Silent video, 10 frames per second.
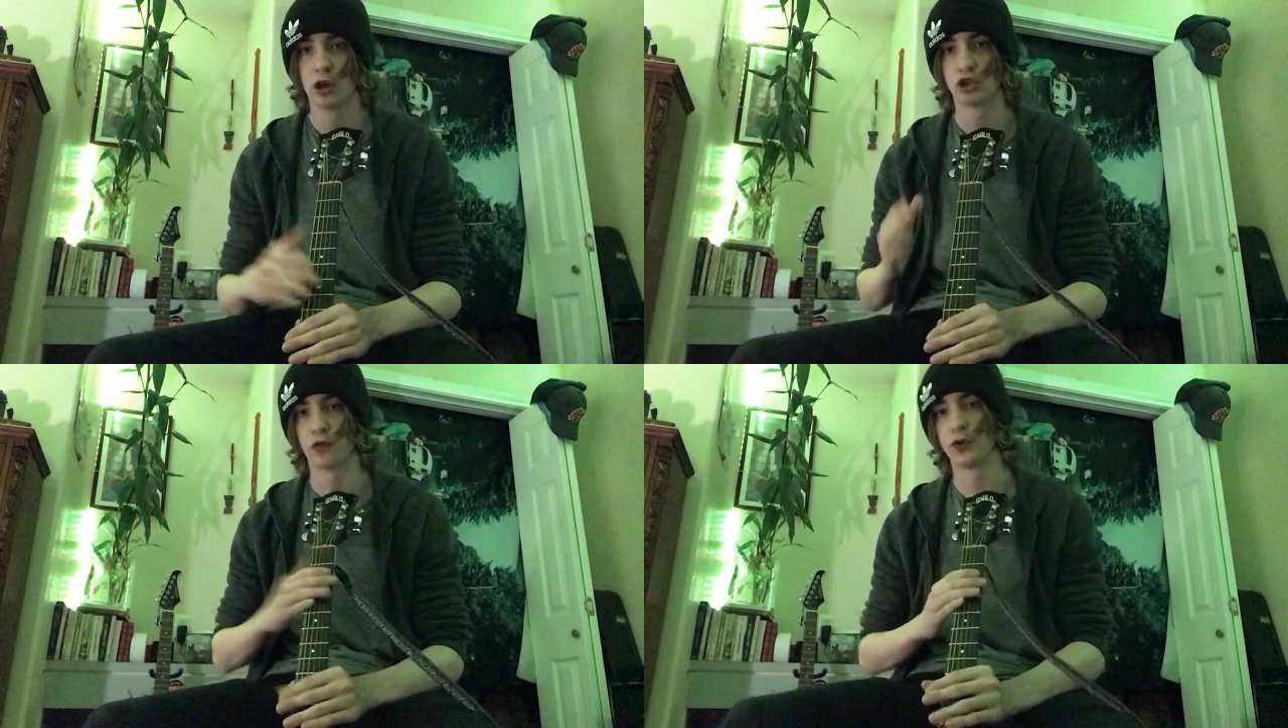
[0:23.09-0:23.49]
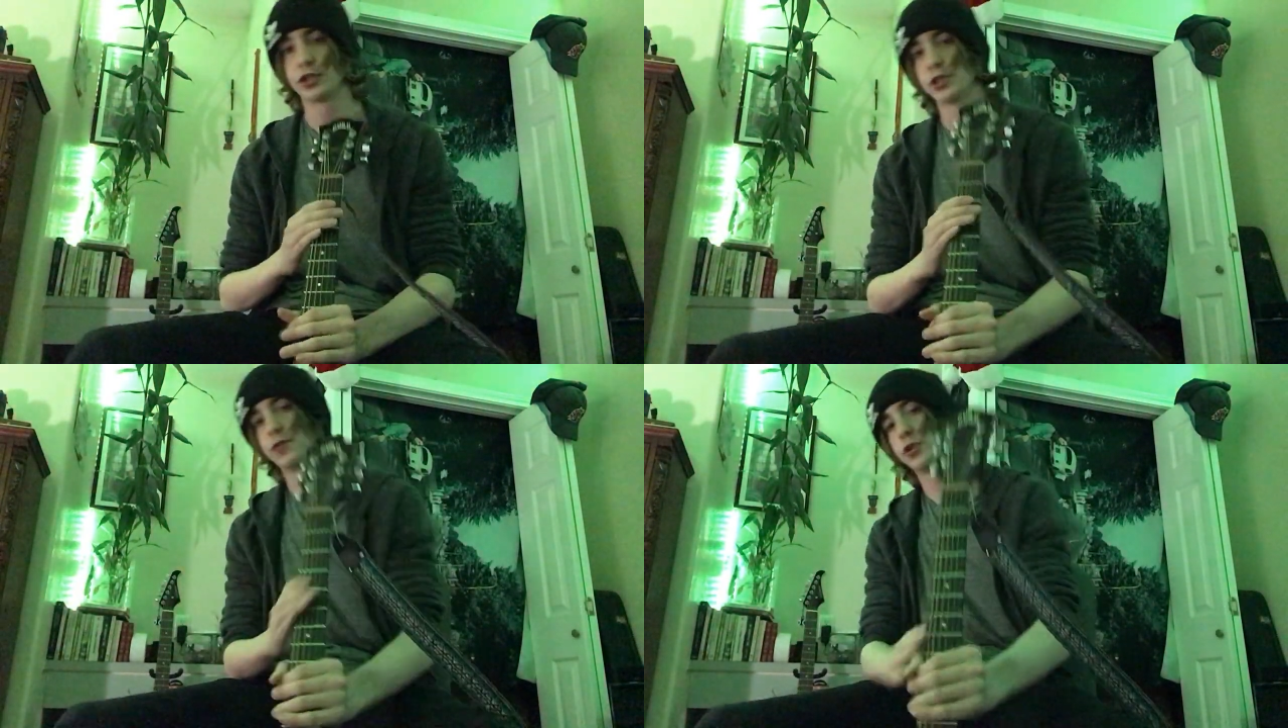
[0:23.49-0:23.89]
So
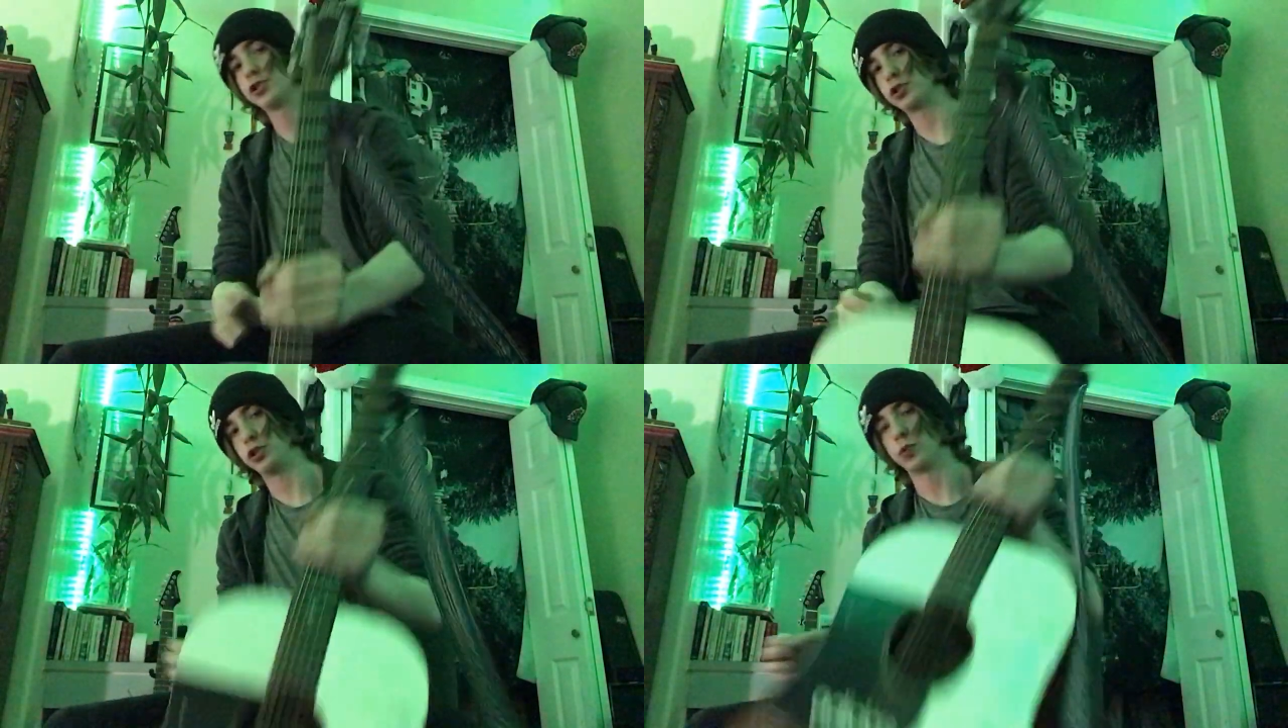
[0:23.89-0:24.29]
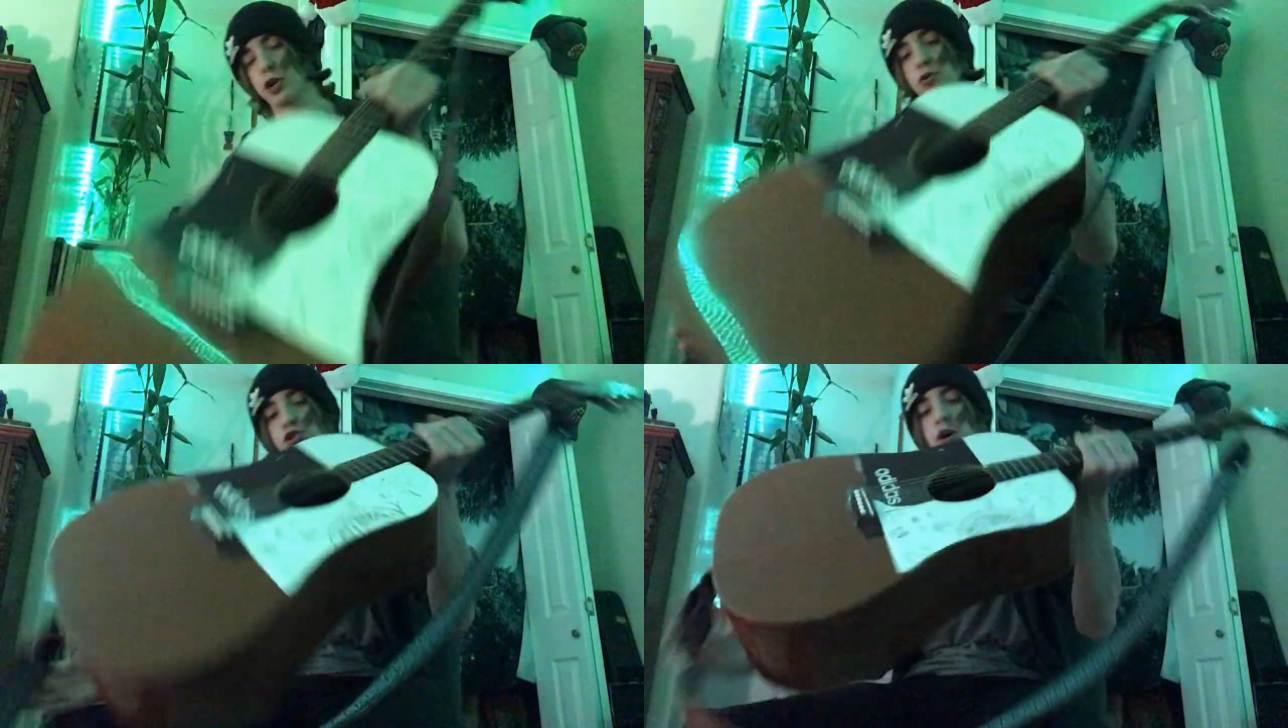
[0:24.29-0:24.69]
first things first, you want
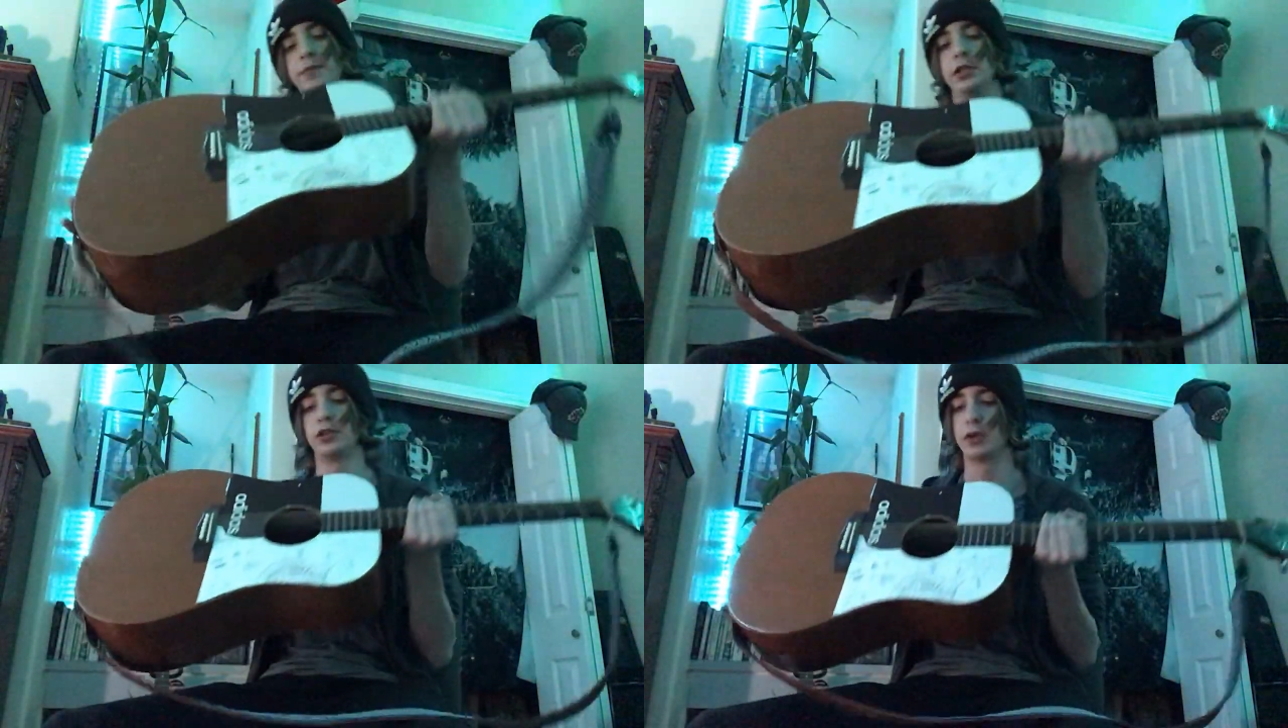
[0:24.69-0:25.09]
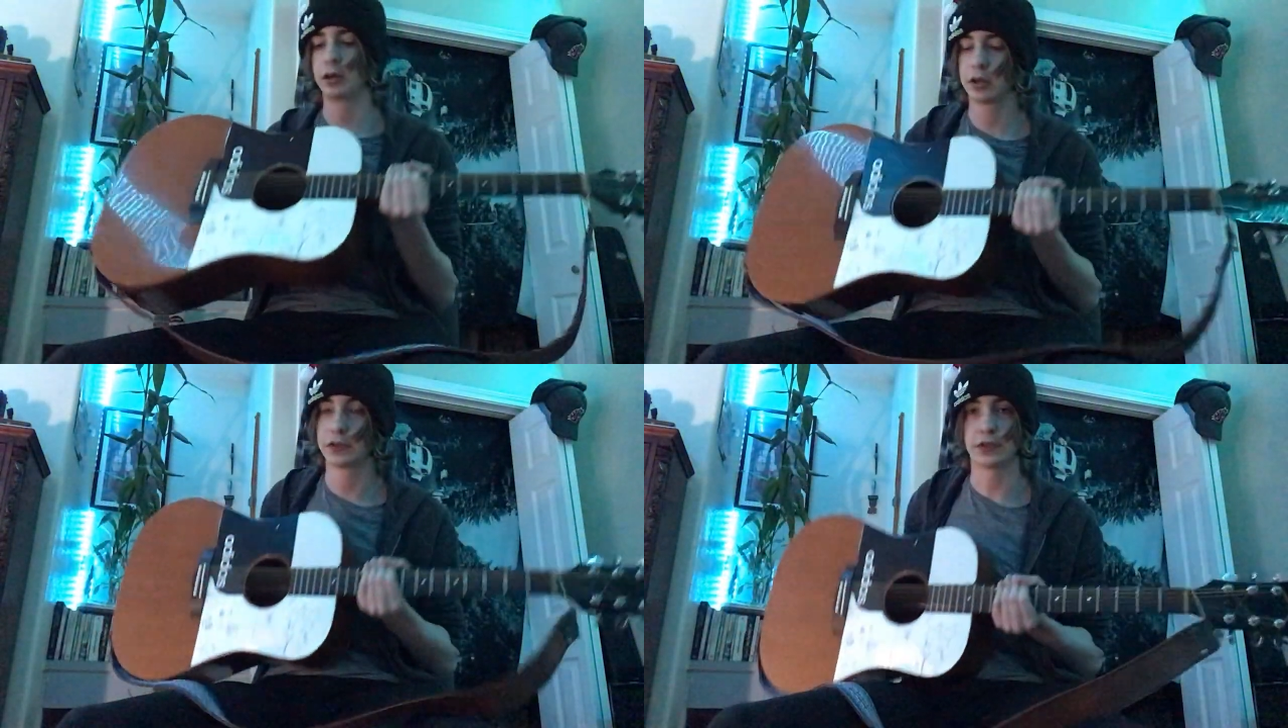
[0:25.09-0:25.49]
to go and drop some
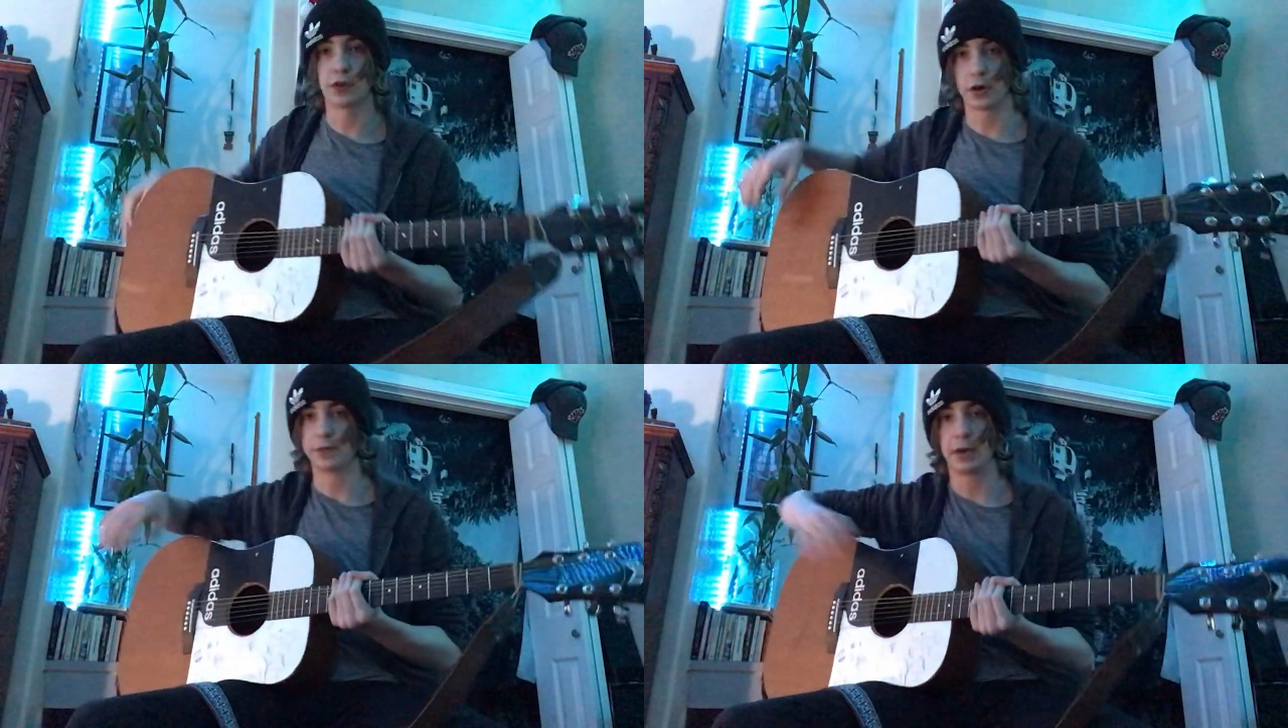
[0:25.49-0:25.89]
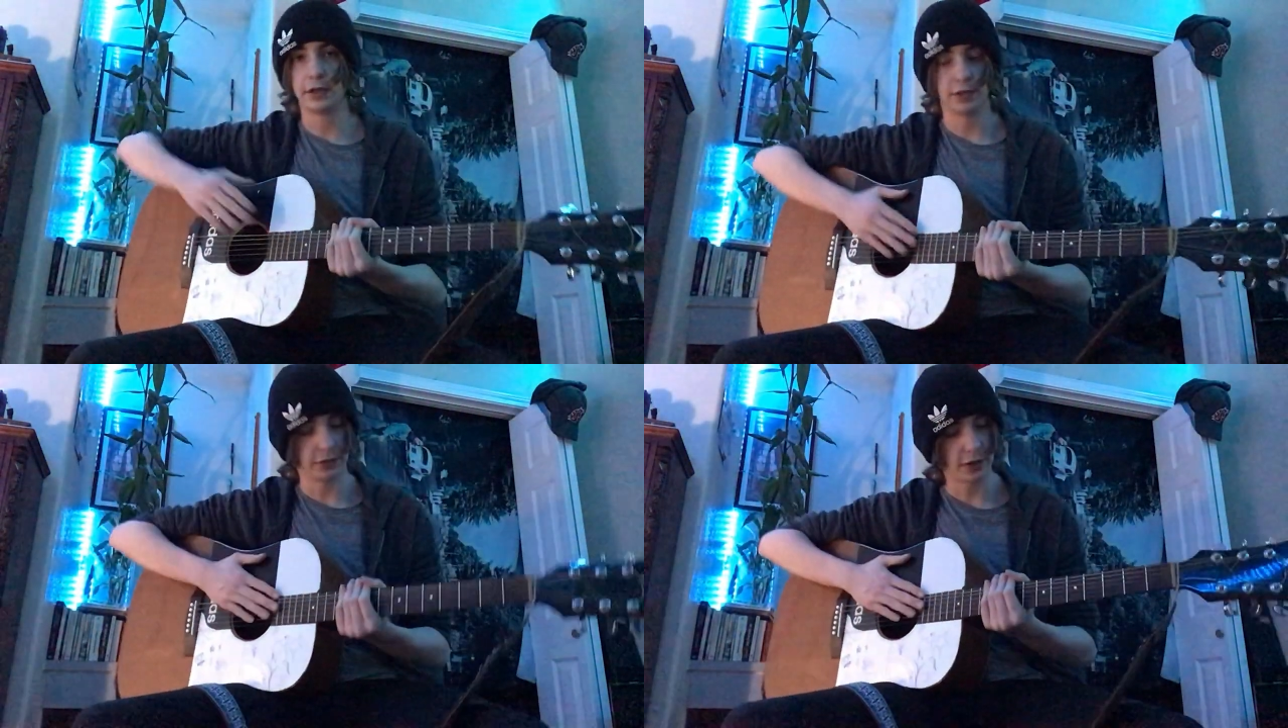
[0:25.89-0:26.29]
tuning because the song is
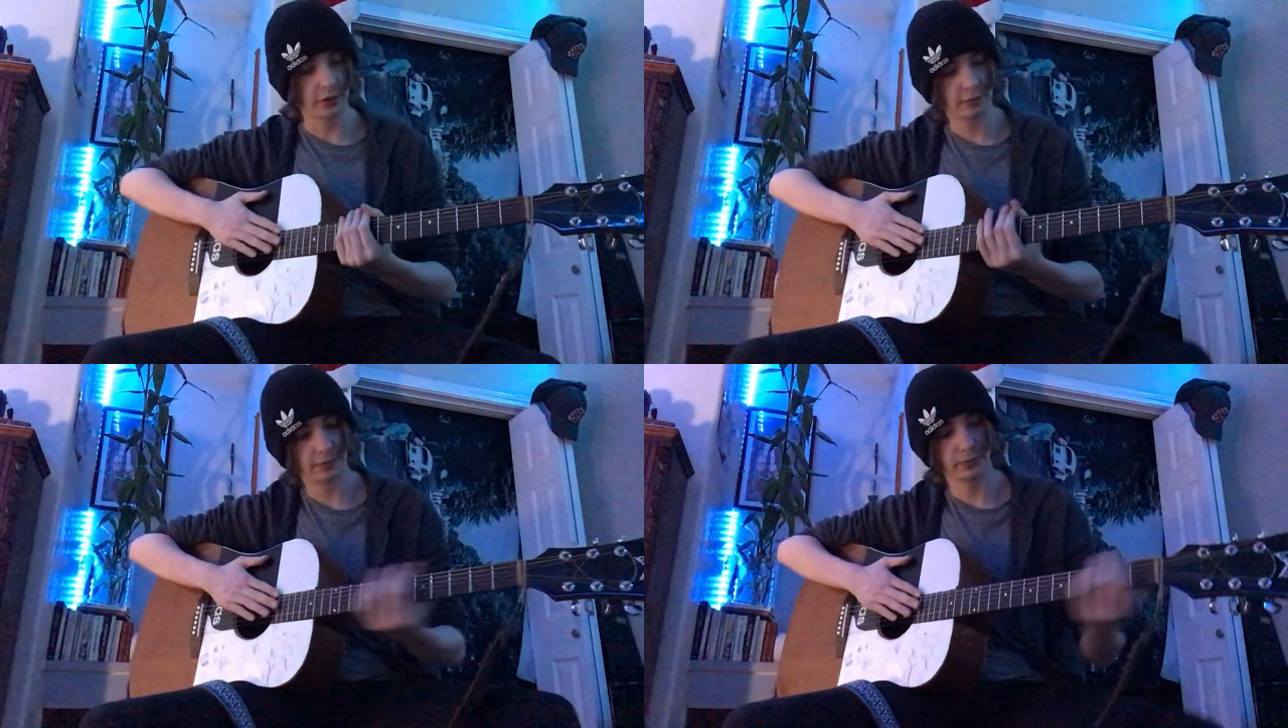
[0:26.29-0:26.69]
bassy as hell.